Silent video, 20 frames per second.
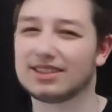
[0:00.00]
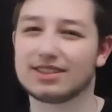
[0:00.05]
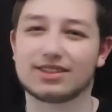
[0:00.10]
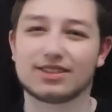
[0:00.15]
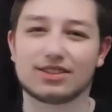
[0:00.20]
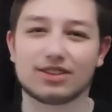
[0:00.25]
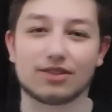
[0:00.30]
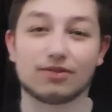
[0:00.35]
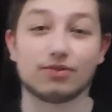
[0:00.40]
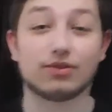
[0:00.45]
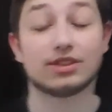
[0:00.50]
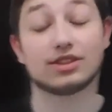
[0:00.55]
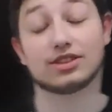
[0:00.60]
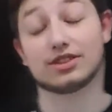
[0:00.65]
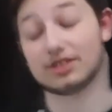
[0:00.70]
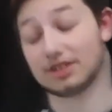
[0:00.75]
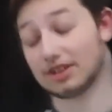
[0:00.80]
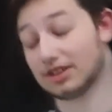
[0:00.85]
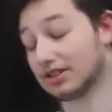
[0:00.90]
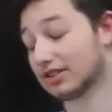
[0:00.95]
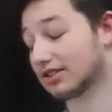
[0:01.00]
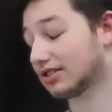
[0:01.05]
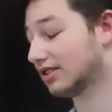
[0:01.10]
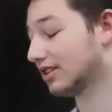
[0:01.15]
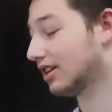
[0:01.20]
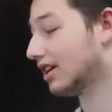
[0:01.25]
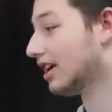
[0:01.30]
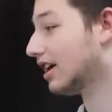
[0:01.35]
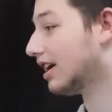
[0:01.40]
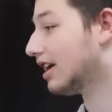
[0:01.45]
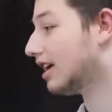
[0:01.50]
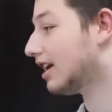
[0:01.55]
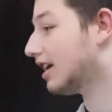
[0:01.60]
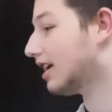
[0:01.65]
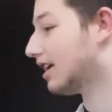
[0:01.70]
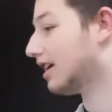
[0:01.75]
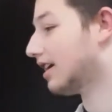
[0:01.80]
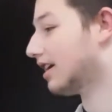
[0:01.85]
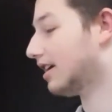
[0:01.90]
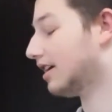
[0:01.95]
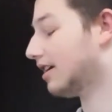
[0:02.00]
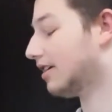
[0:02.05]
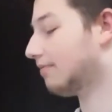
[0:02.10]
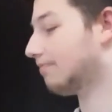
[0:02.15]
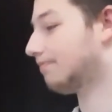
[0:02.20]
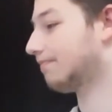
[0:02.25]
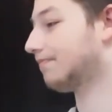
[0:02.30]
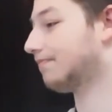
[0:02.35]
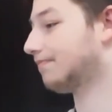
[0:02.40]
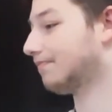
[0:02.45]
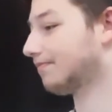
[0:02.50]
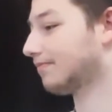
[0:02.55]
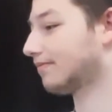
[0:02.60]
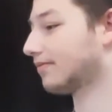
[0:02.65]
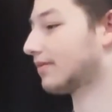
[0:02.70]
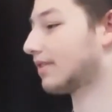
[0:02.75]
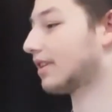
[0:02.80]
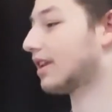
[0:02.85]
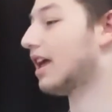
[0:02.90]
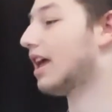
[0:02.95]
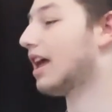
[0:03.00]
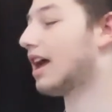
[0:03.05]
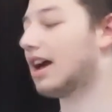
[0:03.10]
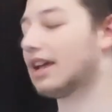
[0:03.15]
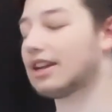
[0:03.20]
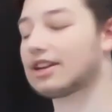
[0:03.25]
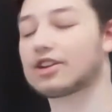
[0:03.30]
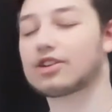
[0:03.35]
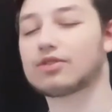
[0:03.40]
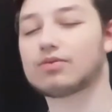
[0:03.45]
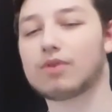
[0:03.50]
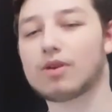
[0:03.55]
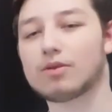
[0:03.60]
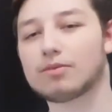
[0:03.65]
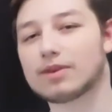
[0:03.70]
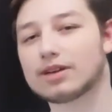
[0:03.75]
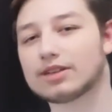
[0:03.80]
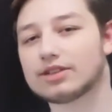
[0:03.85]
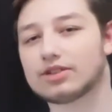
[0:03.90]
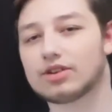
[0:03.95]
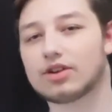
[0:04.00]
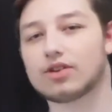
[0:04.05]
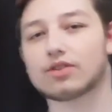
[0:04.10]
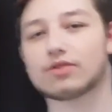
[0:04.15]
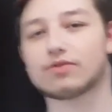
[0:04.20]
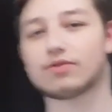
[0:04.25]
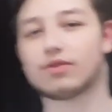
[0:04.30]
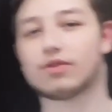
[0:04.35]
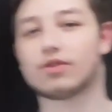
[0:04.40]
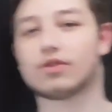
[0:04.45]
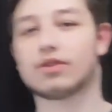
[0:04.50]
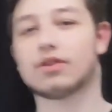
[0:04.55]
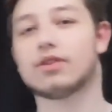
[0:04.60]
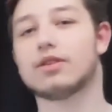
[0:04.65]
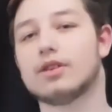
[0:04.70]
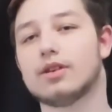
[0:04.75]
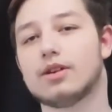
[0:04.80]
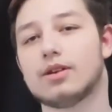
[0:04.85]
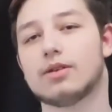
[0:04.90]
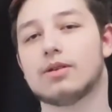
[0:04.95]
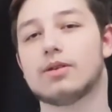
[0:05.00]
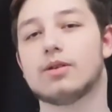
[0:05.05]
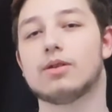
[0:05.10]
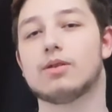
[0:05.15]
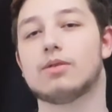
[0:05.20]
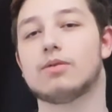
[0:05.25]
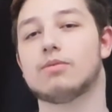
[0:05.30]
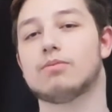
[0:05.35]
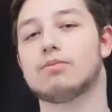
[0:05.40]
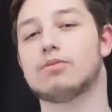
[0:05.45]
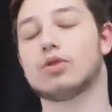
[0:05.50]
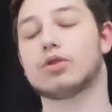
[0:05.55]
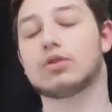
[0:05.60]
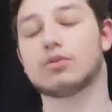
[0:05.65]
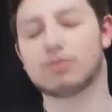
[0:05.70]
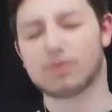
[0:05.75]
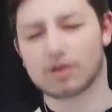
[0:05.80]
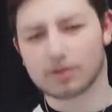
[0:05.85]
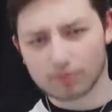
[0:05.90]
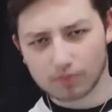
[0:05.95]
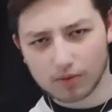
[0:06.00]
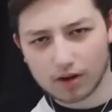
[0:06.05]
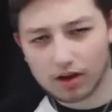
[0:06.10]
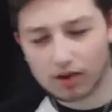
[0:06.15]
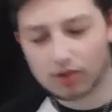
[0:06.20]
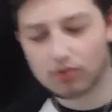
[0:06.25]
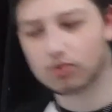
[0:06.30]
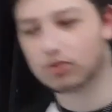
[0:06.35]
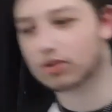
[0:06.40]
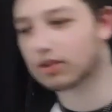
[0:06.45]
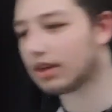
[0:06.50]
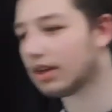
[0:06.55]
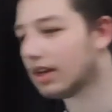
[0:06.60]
and stuff, which sucks. Um, and I could walk my dog for more than one walk.